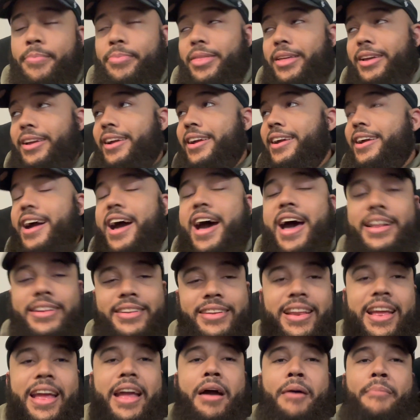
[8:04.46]
the
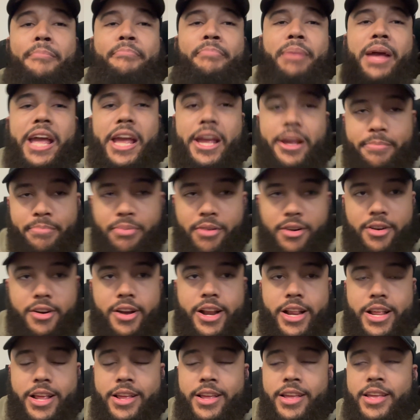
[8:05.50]
goddamn pink
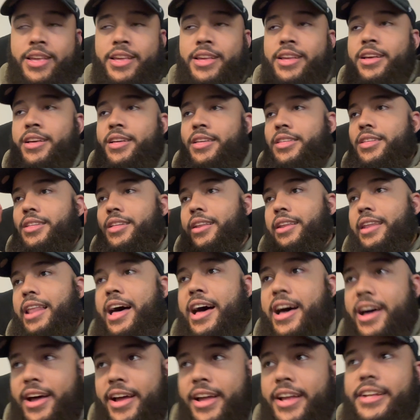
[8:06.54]
party, the
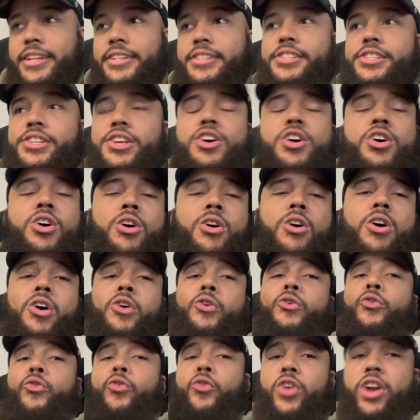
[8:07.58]
lines are
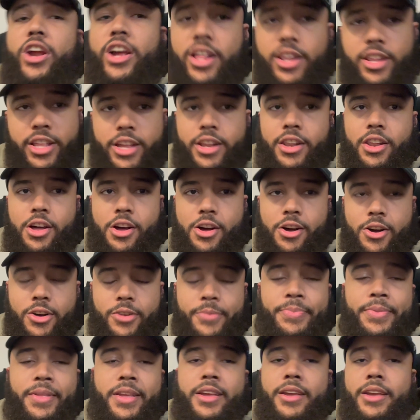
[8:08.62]
really long.
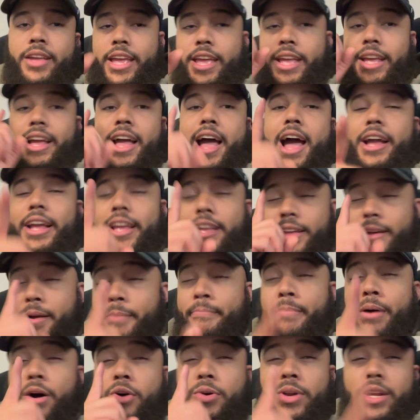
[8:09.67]
A
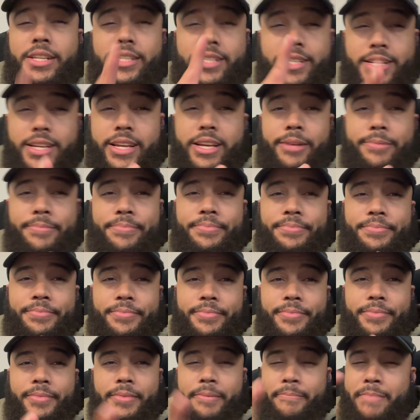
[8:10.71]
bonus tip,
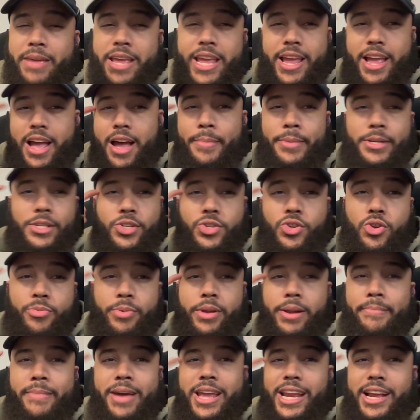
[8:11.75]
me, I'm a stupid
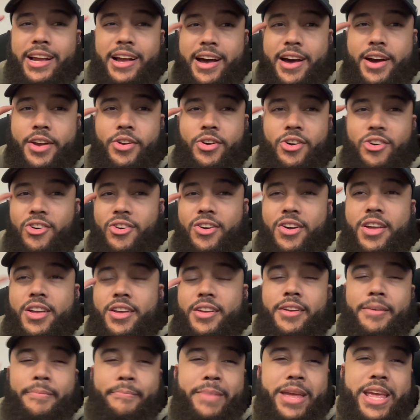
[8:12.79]
Americano.
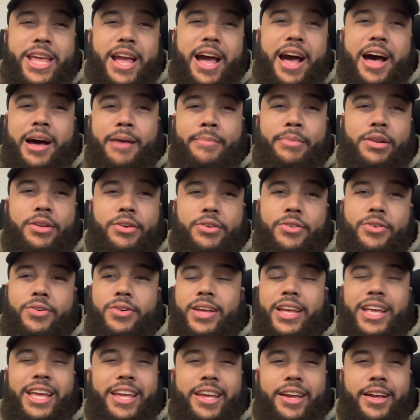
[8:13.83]
Me hablo
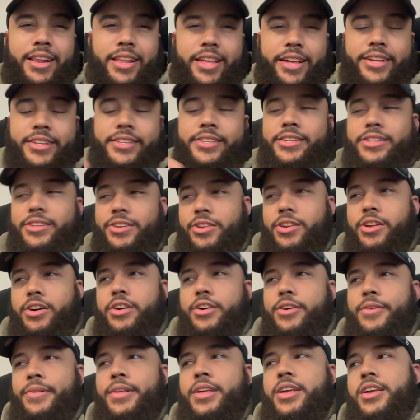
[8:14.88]
inglés, you
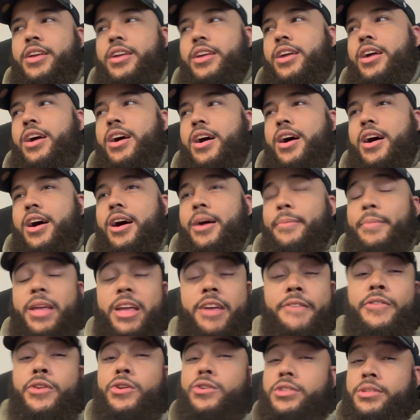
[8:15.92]
know.
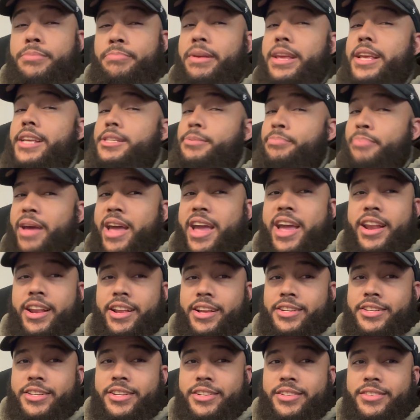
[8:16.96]
If you speak
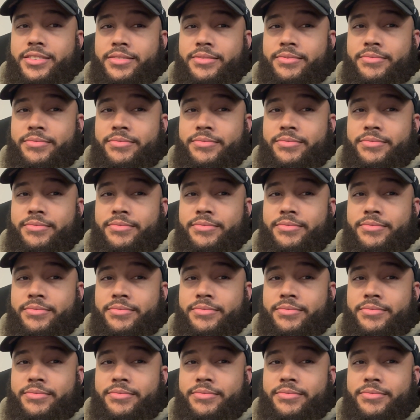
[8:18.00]
Spanish,